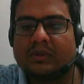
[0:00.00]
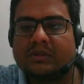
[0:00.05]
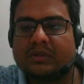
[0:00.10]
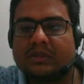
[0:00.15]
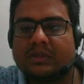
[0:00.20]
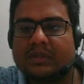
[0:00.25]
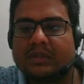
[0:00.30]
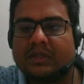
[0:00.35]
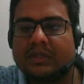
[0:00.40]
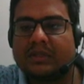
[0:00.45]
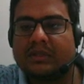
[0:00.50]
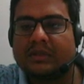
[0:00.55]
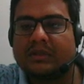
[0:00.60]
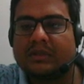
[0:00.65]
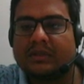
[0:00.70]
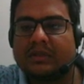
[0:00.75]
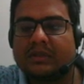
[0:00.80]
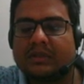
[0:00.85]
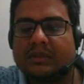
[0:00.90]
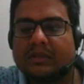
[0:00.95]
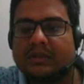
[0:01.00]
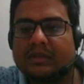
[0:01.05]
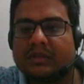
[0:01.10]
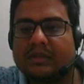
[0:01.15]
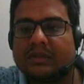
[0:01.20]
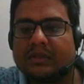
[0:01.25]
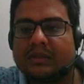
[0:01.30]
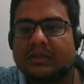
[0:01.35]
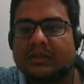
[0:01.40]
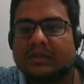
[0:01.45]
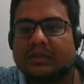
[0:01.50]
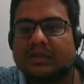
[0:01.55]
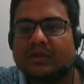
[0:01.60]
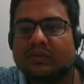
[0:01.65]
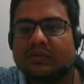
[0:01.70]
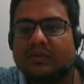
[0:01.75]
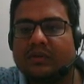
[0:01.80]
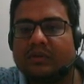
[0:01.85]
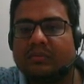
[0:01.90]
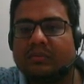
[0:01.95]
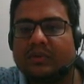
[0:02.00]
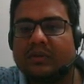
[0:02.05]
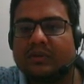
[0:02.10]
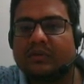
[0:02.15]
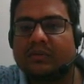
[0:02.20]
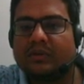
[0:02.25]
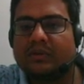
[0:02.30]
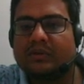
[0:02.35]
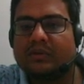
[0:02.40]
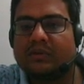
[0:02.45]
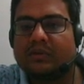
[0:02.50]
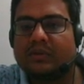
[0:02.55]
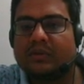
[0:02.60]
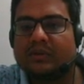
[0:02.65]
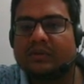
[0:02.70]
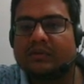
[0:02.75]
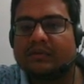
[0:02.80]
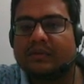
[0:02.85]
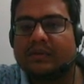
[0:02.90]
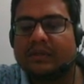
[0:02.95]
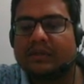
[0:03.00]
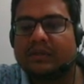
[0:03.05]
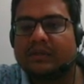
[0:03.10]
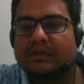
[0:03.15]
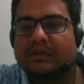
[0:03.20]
theta and Q will be equal to cos phi.